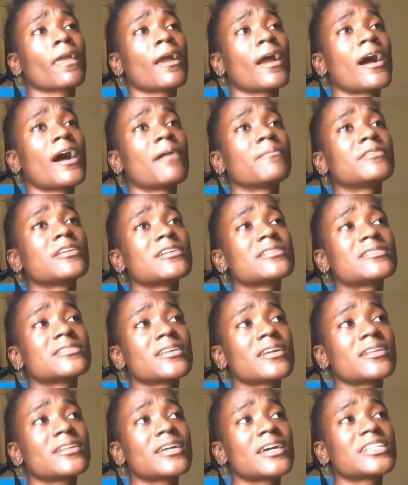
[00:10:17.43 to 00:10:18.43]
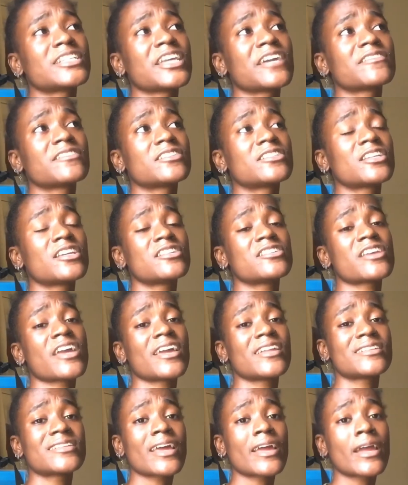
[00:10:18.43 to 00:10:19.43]
I'm not saying that you have to change your
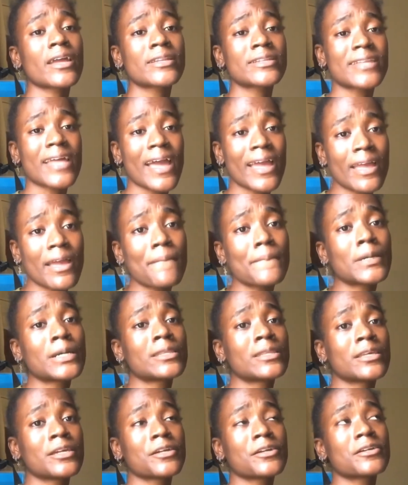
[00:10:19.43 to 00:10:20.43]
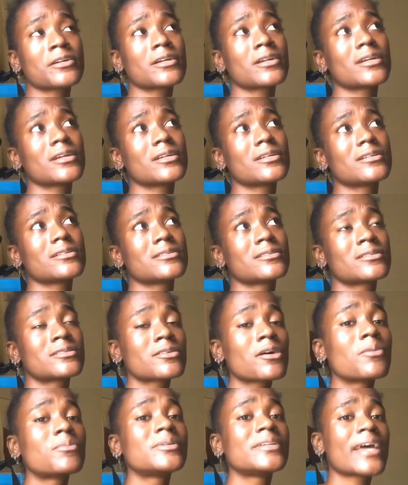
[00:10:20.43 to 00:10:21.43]
entire diet, but there are
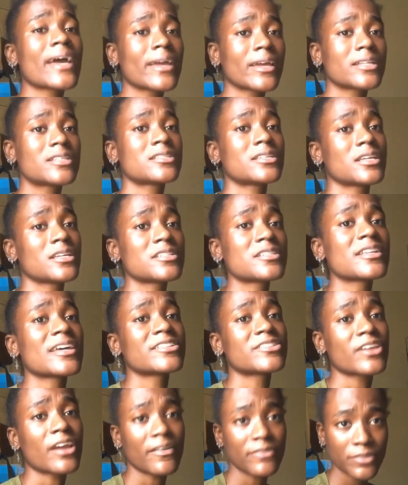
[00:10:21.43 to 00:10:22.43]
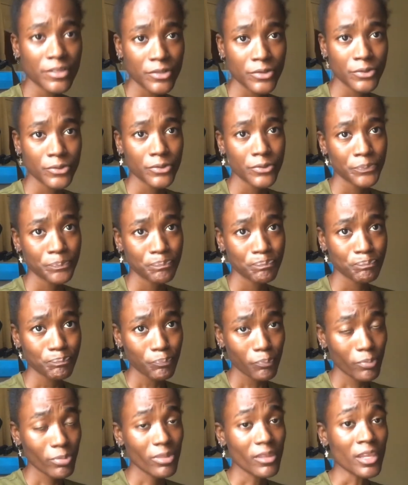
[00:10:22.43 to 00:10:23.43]
some diet change that you have to do
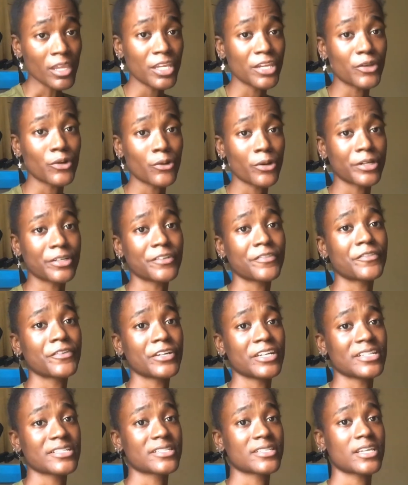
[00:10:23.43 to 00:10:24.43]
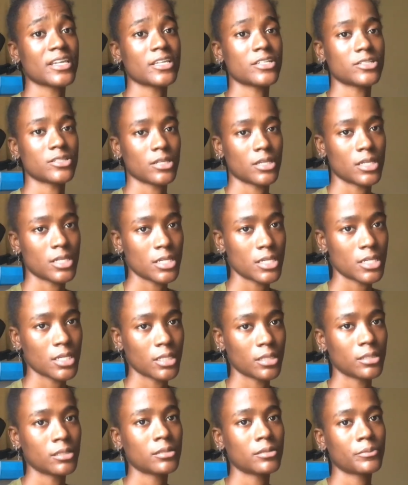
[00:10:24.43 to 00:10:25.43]
in order for your skin to
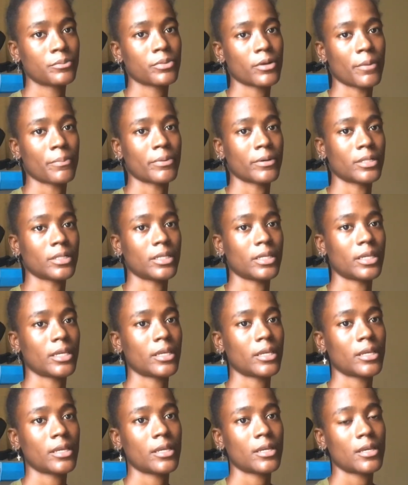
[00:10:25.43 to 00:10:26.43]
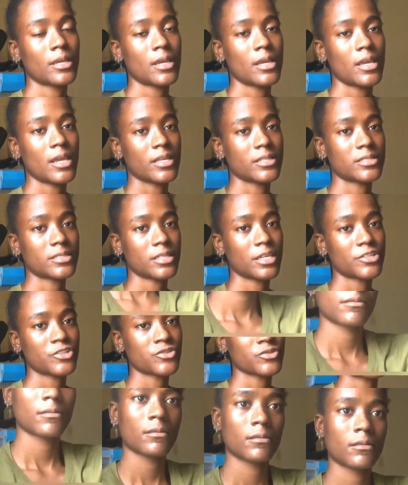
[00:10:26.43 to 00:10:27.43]
heal properly,
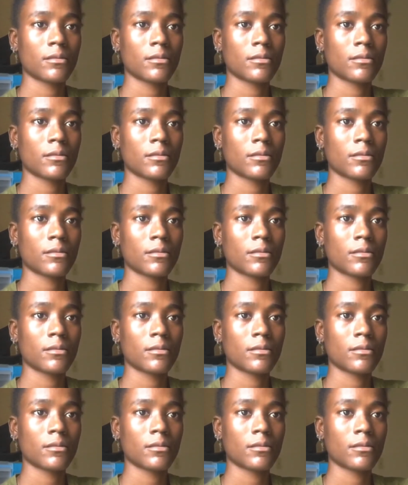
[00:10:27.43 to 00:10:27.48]
etc.